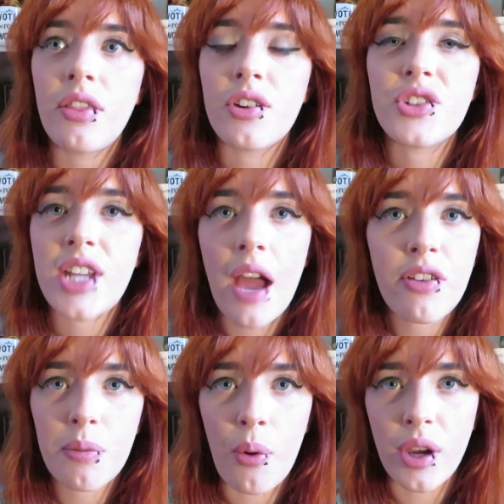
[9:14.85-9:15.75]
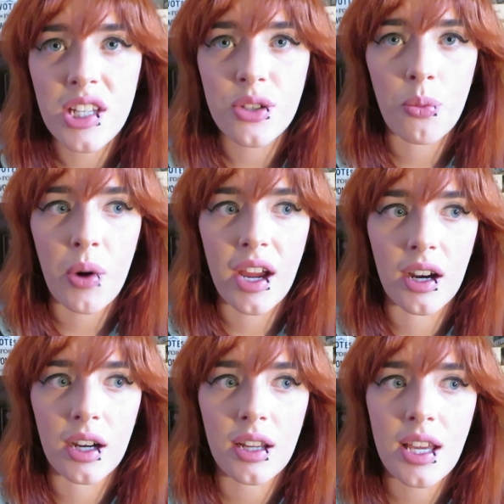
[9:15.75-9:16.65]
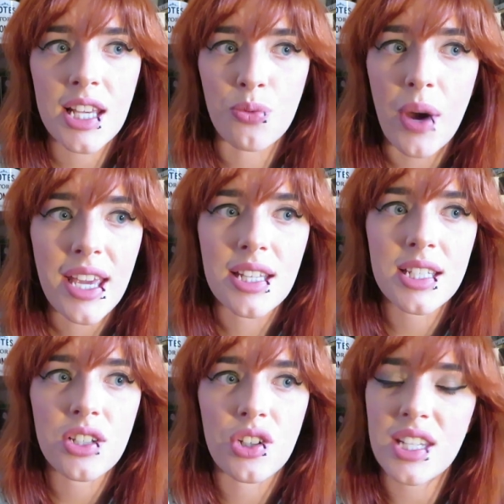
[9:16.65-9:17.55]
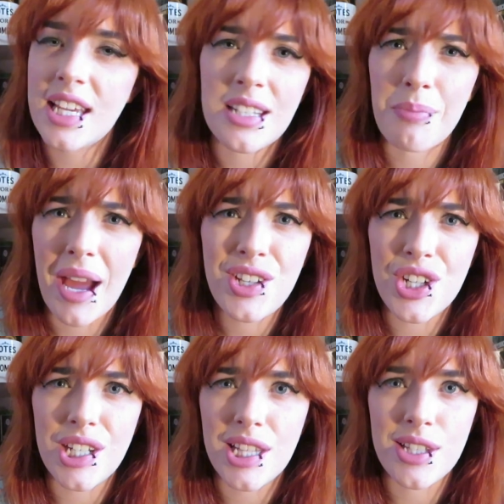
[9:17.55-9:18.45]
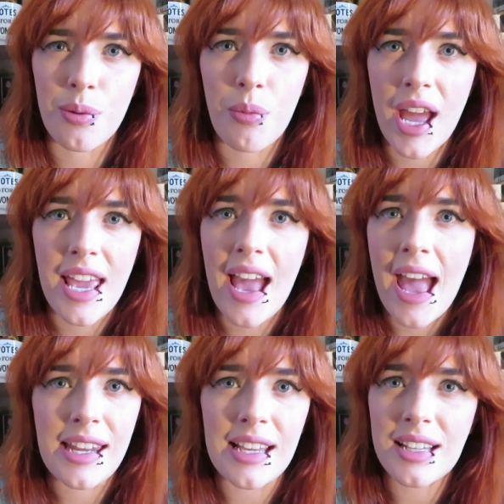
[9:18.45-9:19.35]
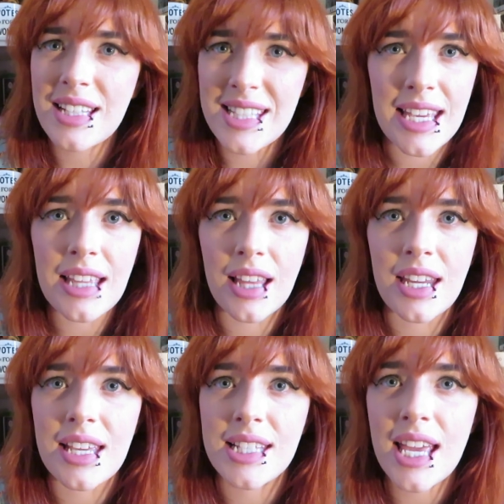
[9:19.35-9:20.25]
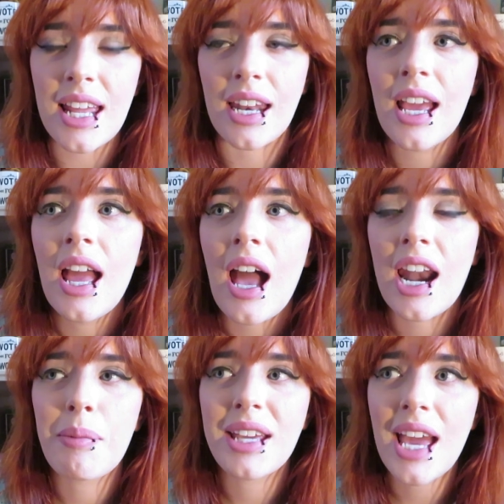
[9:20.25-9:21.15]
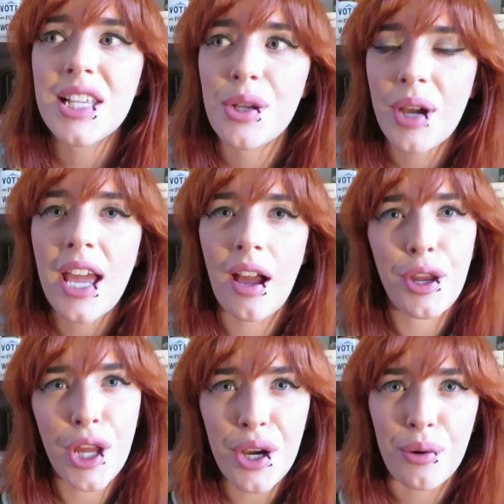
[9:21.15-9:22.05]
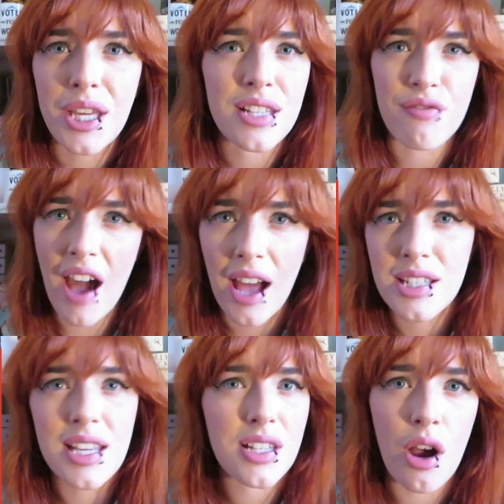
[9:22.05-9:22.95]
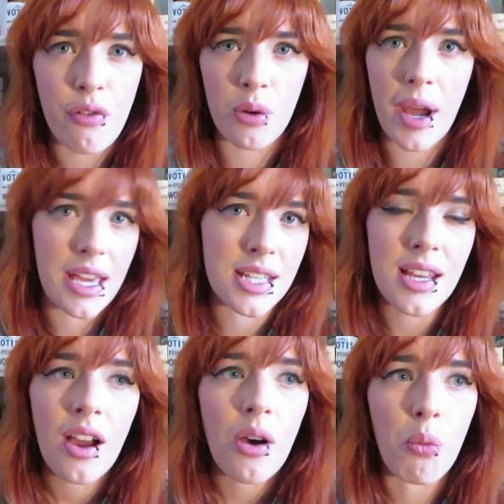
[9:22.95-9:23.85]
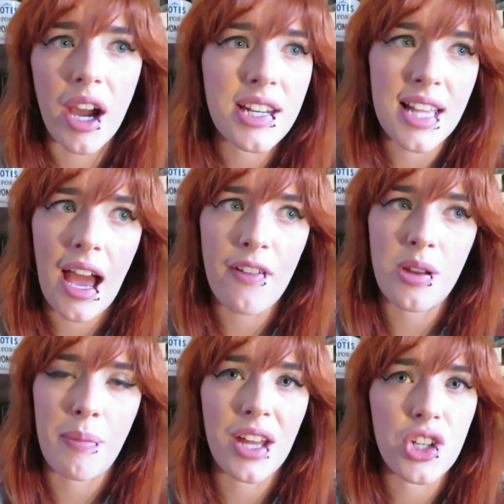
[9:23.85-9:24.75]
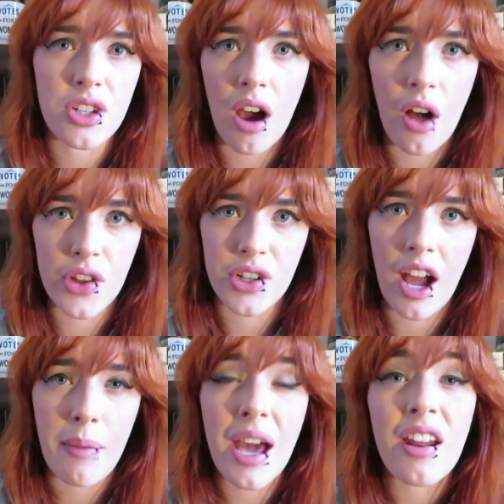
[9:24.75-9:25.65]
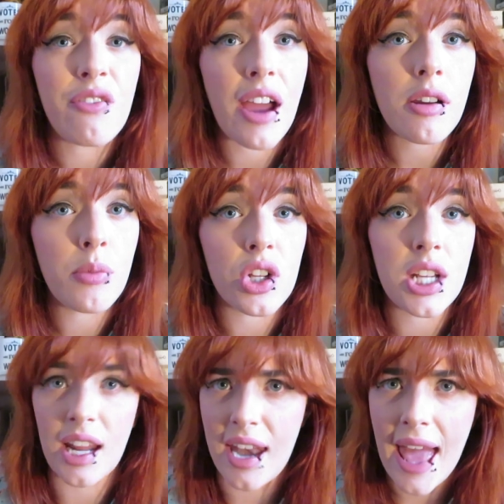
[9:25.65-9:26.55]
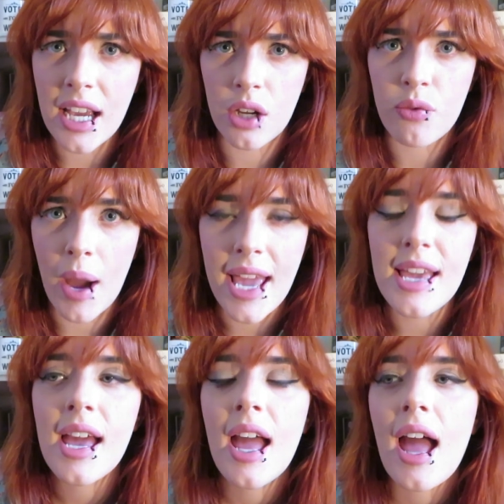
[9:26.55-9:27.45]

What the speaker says: there's never a point where his weight just isn't mentioned in some way, any scene that he is in. And I'm like, yes, okay, I know he's fat, he's overweight, why does that have to be mentioned all the time? And very much in a negative way,